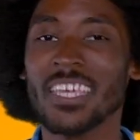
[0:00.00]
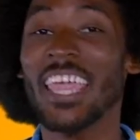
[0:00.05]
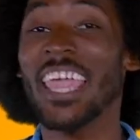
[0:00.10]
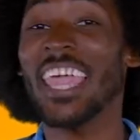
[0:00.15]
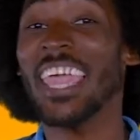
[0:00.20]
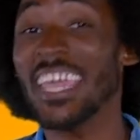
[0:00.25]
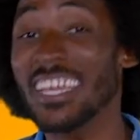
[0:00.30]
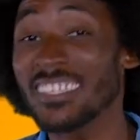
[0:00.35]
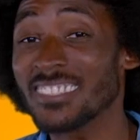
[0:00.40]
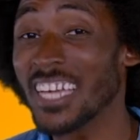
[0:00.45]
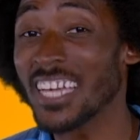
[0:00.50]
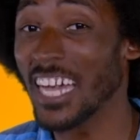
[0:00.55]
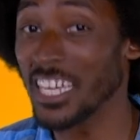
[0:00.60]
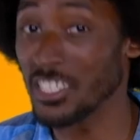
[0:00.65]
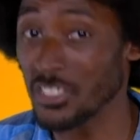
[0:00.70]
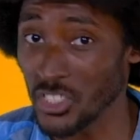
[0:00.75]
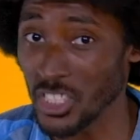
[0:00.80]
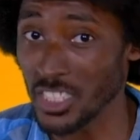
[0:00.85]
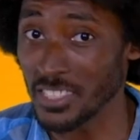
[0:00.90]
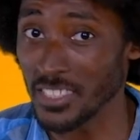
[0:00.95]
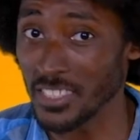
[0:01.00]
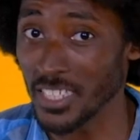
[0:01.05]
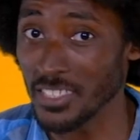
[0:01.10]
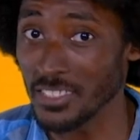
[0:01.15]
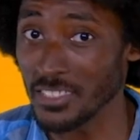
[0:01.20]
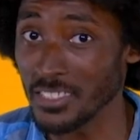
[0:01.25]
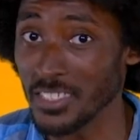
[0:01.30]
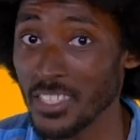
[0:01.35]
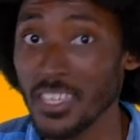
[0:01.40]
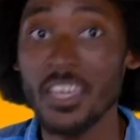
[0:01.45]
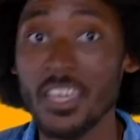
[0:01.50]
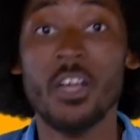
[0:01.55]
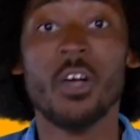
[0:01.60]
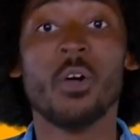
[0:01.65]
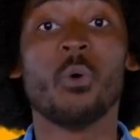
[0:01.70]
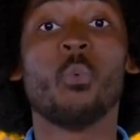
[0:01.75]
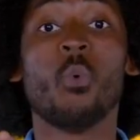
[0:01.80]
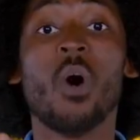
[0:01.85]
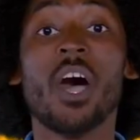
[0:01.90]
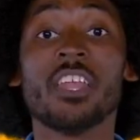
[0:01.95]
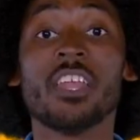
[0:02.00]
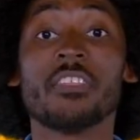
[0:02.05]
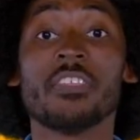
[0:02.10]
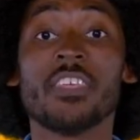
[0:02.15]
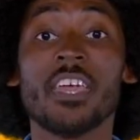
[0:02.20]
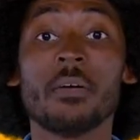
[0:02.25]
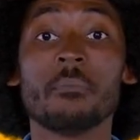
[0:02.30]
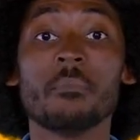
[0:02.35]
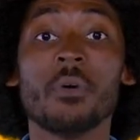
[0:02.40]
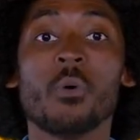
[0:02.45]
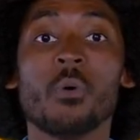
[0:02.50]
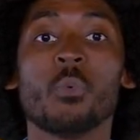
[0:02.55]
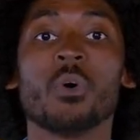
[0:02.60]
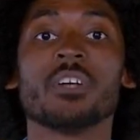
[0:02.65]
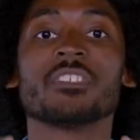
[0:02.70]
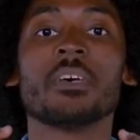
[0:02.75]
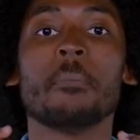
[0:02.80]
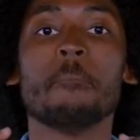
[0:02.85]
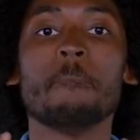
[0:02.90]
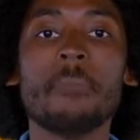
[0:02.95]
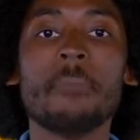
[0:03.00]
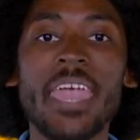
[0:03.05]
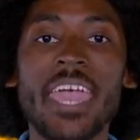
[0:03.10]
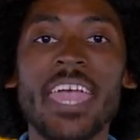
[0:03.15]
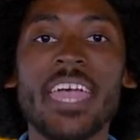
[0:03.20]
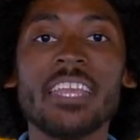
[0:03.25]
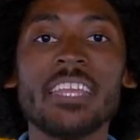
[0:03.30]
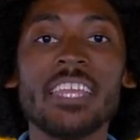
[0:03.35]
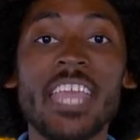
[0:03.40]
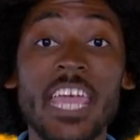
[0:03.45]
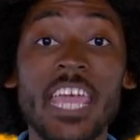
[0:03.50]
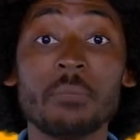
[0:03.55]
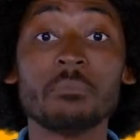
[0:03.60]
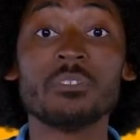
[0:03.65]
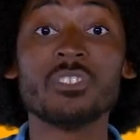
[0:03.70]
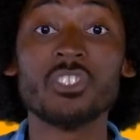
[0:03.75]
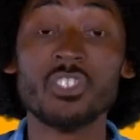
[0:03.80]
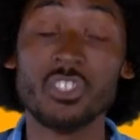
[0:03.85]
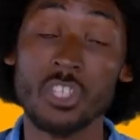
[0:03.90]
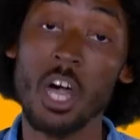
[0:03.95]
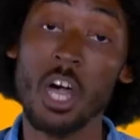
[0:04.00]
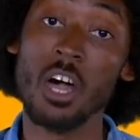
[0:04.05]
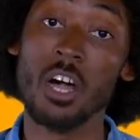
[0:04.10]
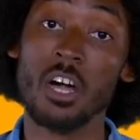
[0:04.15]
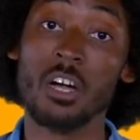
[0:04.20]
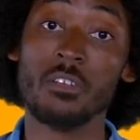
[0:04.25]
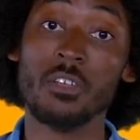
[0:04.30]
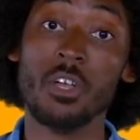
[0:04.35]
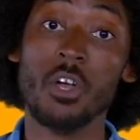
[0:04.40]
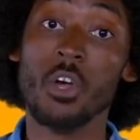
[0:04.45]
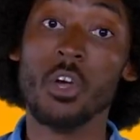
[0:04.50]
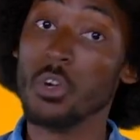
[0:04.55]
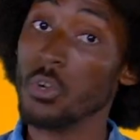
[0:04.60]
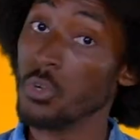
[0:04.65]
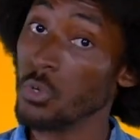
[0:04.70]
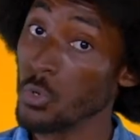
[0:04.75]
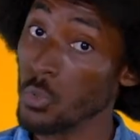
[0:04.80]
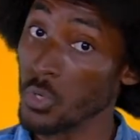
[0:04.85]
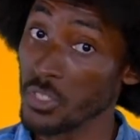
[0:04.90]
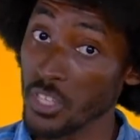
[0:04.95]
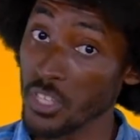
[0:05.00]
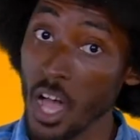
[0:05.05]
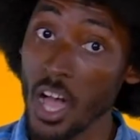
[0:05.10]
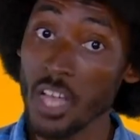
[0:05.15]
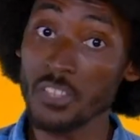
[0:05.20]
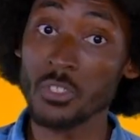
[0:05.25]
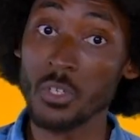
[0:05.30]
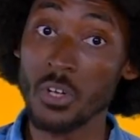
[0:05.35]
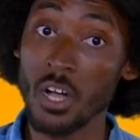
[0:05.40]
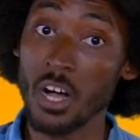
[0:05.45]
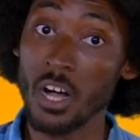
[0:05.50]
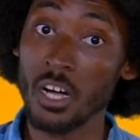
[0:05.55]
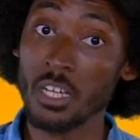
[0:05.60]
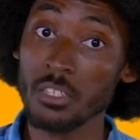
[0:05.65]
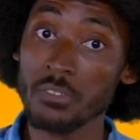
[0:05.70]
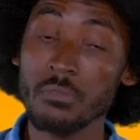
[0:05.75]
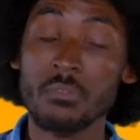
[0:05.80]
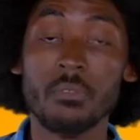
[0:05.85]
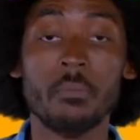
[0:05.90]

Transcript: anti-Jesus. One of them was a man named Saul, who was also called